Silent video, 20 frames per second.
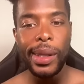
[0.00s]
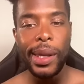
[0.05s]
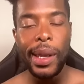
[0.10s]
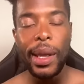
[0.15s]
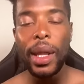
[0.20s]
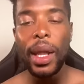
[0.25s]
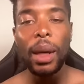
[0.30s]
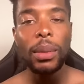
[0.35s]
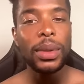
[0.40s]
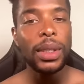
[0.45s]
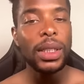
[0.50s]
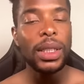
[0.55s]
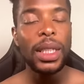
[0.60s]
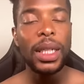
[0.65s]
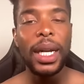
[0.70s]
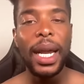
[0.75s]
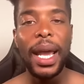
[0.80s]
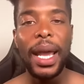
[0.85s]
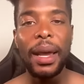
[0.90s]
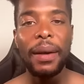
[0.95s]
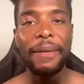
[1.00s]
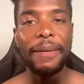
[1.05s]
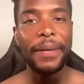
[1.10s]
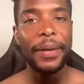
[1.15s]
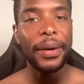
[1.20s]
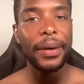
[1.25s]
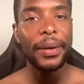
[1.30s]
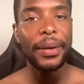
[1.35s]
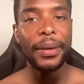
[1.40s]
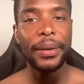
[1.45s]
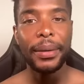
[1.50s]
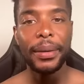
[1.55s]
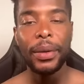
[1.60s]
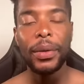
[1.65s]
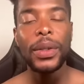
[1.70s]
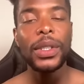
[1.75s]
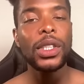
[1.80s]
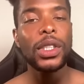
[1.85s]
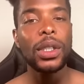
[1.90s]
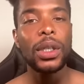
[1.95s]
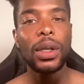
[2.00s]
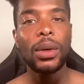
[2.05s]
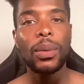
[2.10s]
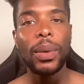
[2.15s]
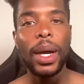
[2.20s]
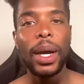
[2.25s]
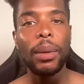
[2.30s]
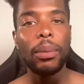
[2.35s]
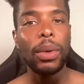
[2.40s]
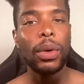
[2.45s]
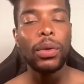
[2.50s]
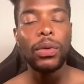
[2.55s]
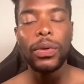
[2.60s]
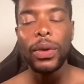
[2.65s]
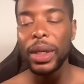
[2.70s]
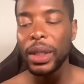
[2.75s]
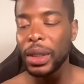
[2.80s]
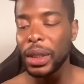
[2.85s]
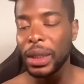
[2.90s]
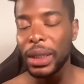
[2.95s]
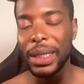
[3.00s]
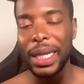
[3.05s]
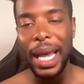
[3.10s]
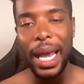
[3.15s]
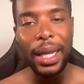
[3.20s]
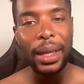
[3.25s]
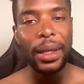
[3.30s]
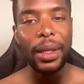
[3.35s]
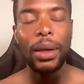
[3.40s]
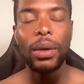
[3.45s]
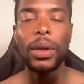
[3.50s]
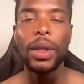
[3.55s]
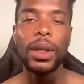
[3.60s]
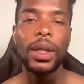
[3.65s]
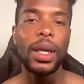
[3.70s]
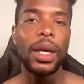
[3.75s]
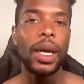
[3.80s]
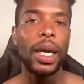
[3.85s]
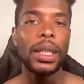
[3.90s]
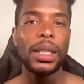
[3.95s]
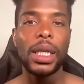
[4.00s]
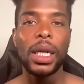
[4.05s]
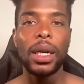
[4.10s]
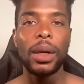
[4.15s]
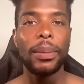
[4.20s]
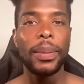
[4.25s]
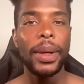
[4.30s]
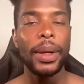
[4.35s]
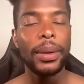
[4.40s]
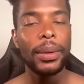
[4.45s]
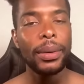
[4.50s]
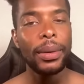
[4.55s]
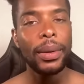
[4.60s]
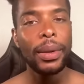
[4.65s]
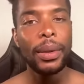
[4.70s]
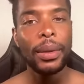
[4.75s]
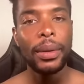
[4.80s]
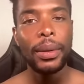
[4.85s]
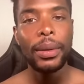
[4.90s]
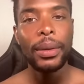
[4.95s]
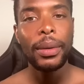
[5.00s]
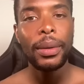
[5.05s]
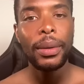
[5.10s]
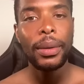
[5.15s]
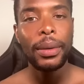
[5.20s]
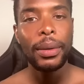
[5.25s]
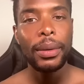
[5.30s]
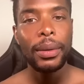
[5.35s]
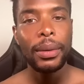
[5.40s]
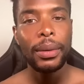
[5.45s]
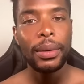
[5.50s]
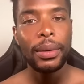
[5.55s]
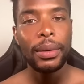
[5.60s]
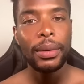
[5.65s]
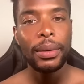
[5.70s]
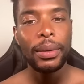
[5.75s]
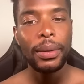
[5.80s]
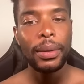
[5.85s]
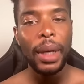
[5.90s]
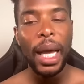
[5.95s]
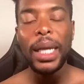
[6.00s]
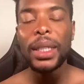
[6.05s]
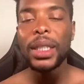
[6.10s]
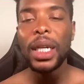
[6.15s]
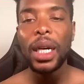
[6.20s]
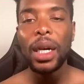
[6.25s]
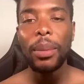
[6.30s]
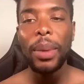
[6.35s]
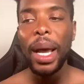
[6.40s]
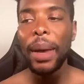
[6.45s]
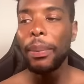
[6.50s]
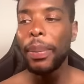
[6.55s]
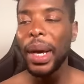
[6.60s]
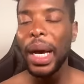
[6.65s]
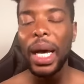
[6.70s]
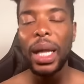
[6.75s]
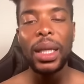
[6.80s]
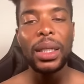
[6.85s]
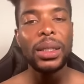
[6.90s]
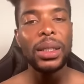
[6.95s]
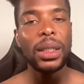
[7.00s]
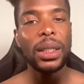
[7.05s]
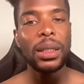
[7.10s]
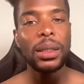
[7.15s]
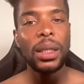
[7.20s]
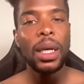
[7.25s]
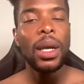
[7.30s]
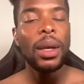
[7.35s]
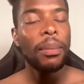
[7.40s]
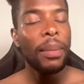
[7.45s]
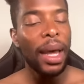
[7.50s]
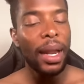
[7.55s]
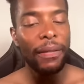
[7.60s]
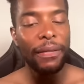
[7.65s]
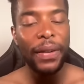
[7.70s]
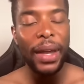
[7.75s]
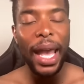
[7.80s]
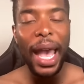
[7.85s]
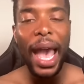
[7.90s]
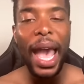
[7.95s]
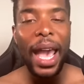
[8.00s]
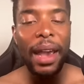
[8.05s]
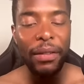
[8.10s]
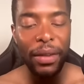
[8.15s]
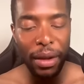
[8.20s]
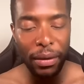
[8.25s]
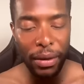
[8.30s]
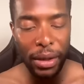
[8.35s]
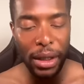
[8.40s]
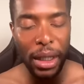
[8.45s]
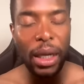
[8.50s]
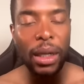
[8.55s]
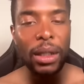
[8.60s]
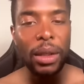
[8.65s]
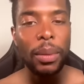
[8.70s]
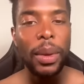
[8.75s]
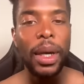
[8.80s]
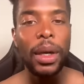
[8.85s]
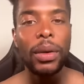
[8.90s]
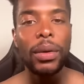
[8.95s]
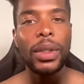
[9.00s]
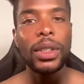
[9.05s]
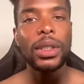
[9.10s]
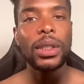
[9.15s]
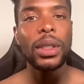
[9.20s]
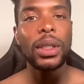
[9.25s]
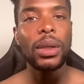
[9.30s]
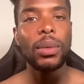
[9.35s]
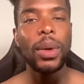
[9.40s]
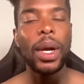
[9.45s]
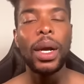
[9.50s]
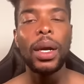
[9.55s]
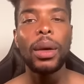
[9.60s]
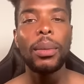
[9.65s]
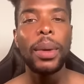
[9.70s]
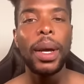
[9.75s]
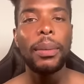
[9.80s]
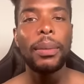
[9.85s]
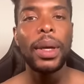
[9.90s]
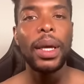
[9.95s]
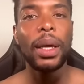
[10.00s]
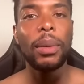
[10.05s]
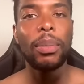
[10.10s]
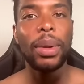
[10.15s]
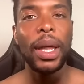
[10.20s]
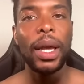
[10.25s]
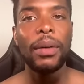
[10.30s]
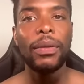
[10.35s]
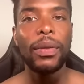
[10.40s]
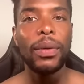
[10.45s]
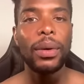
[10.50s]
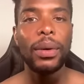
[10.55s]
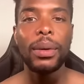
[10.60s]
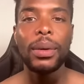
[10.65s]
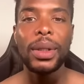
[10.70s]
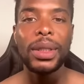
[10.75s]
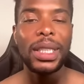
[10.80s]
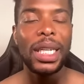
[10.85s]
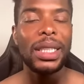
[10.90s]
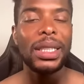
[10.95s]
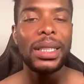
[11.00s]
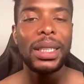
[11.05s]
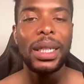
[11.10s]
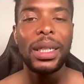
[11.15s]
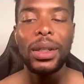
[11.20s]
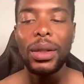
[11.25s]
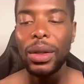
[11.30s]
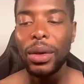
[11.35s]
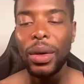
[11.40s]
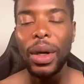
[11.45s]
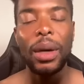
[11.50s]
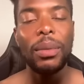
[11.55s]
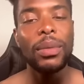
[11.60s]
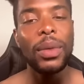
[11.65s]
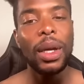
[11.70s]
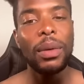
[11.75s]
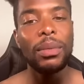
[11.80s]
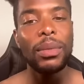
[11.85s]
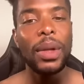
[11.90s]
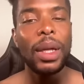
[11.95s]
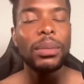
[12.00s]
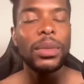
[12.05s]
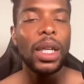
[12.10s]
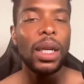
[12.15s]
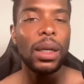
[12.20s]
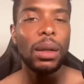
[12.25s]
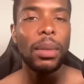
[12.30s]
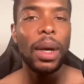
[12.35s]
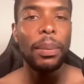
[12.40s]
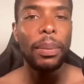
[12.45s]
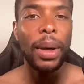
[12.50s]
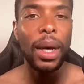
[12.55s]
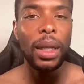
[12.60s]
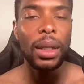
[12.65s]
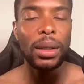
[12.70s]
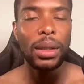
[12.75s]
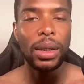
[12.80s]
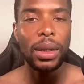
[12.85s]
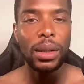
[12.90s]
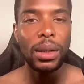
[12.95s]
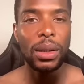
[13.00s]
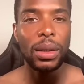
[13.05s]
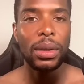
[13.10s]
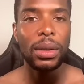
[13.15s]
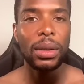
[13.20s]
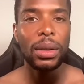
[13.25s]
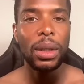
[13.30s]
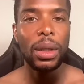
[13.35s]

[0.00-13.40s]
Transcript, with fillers: And I'm just here to have fun. Chrisean Rock, Blueface is not the only thing I talk about. I talk, talk about politics. Matter of fact, I haven't even talked about Chrisean Rock on my main platform because I said, you know, I'm, I'm I'm talking about politics here.